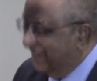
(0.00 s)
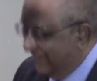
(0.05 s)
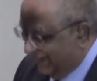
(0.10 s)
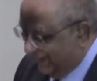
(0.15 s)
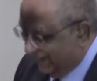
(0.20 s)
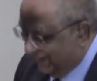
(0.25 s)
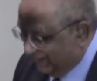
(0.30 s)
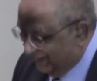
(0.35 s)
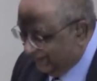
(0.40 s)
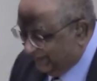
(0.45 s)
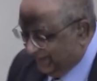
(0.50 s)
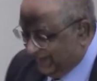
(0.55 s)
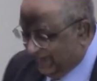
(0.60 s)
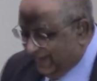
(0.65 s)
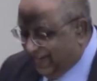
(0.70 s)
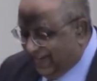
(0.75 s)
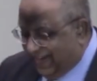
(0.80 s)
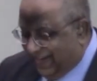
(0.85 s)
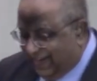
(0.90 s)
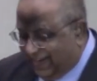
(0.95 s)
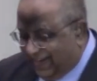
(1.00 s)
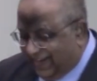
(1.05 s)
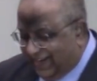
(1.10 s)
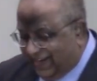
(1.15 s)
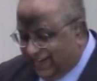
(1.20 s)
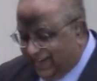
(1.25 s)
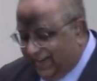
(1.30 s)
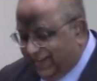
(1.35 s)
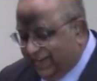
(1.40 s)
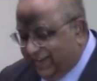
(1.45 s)
So.
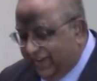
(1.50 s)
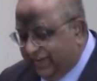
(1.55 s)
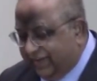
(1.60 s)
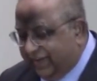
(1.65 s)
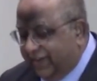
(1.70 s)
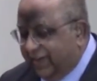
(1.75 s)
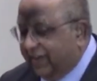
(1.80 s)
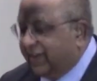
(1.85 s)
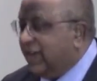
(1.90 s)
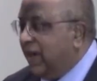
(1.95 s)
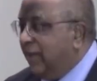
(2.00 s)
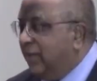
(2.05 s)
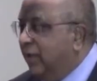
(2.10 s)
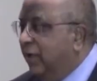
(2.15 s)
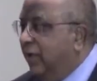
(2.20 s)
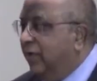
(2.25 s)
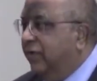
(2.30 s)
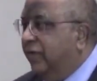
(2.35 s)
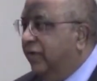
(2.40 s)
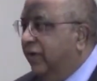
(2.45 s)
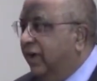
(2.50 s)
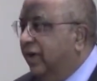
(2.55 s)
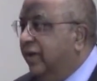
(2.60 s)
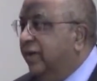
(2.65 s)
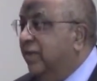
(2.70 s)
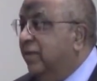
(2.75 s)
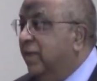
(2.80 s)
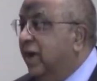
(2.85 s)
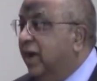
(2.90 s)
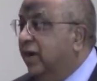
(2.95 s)
Just a couple
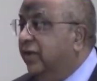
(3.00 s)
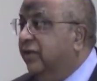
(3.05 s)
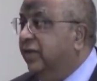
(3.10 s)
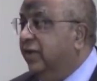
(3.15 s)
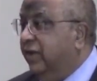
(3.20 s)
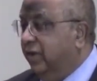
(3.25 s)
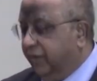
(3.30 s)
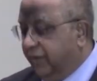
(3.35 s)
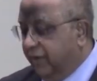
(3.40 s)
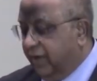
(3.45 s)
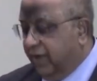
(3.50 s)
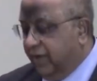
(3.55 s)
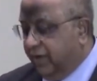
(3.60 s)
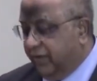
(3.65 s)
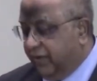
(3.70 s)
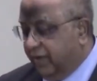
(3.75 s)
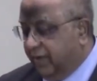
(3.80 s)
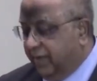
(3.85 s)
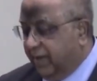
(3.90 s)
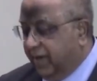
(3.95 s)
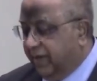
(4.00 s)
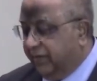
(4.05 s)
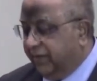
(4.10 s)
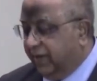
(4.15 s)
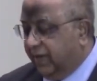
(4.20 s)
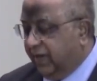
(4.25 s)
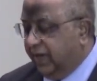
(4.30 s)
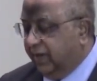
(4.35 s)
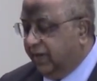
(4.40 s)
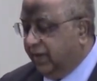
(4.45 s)
of remarks, from our
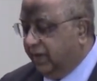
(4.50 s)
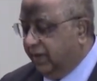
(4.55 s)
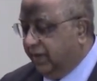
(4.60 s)
side.